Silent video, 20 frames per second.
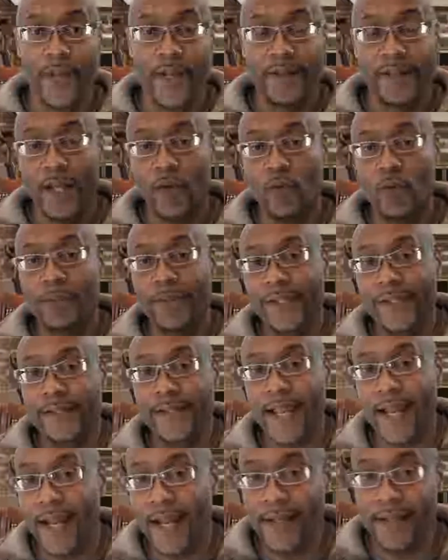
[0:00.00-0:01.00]
They will be
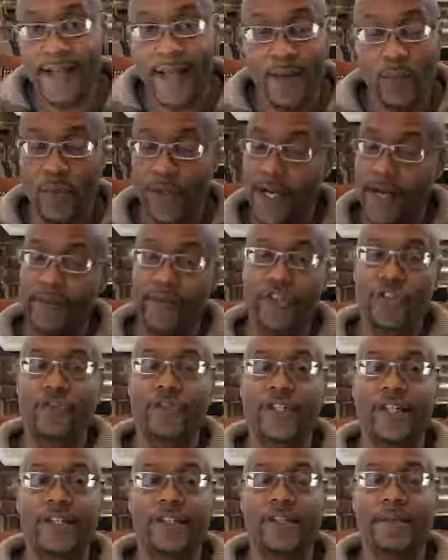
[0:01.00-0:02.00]
saying that whatever you
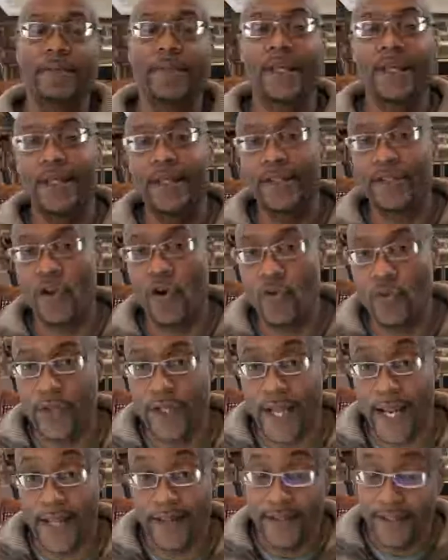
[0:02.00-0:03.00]
did to me is
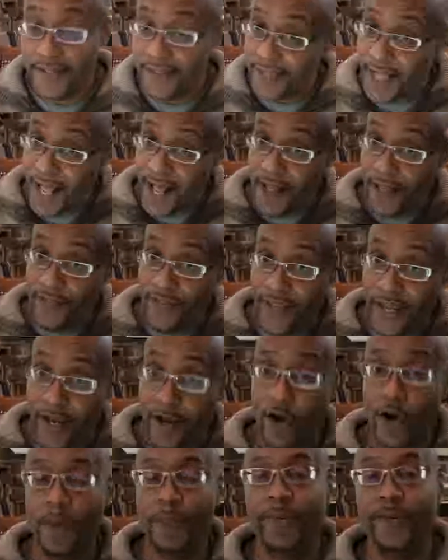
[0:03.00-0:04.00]
okay. This is how they
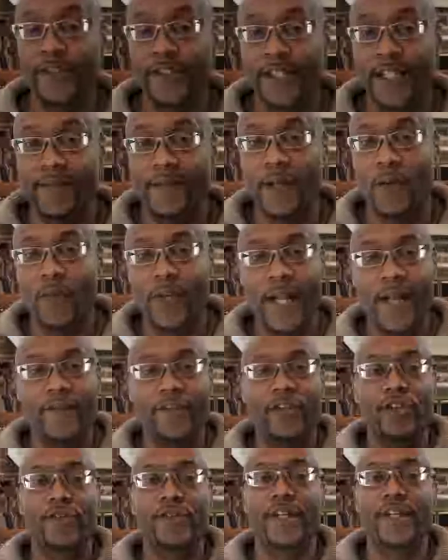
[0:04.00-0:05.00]
are perceiving it. Whatever
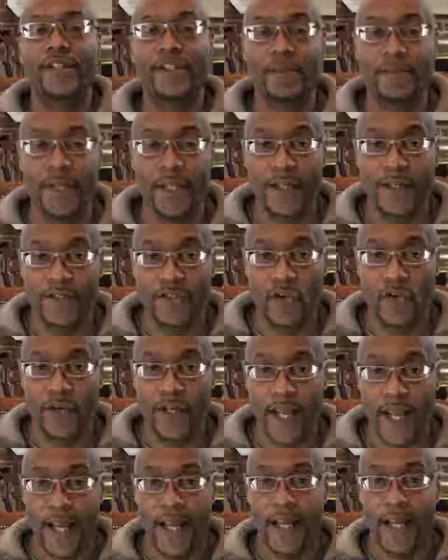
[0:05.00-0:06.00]
you did to me is
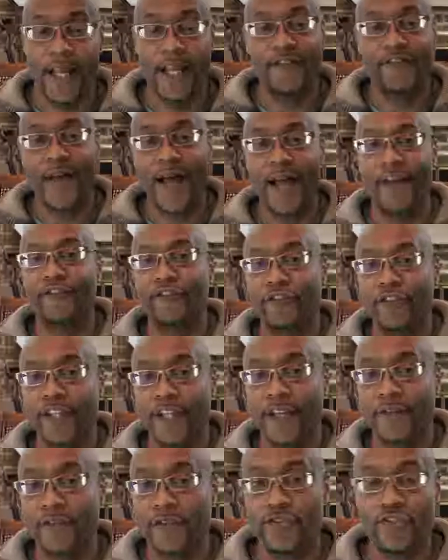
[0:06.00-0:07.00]
okay if I
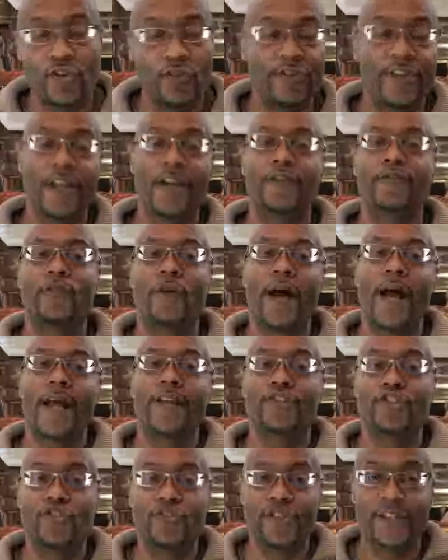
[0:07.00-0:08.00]
forgive you. So therefore, I
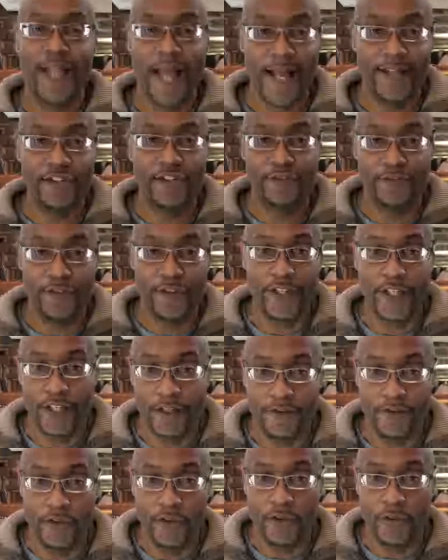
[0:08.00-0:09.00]
choose not to
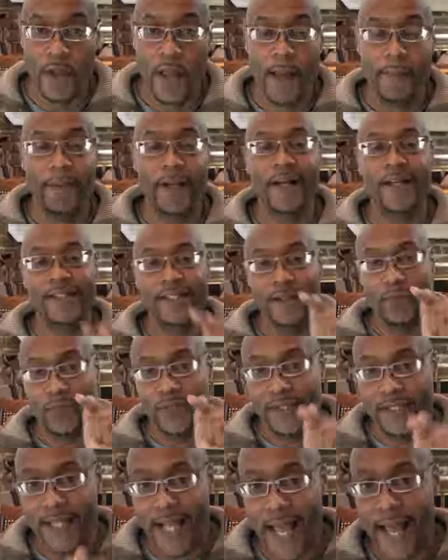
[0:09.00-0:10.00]
forgive you because it
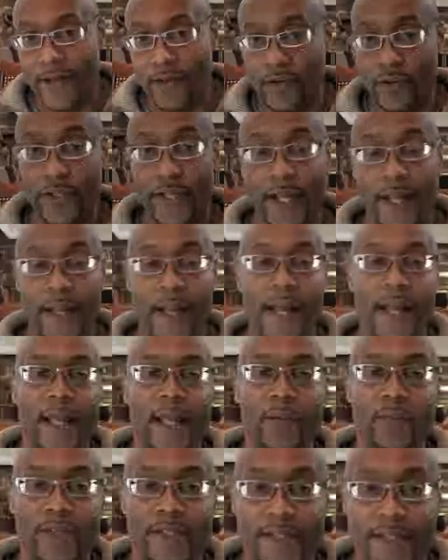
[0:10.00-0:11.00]
was not okay.
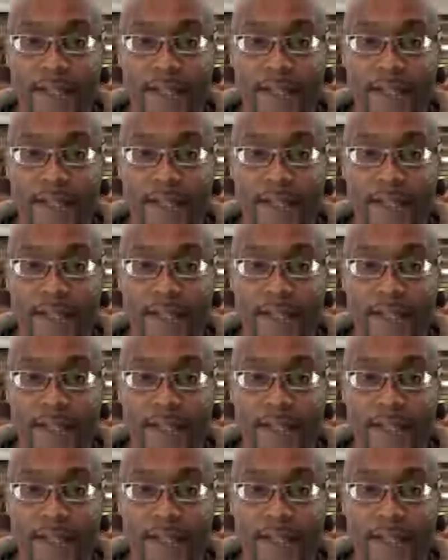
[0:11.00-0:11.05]
It was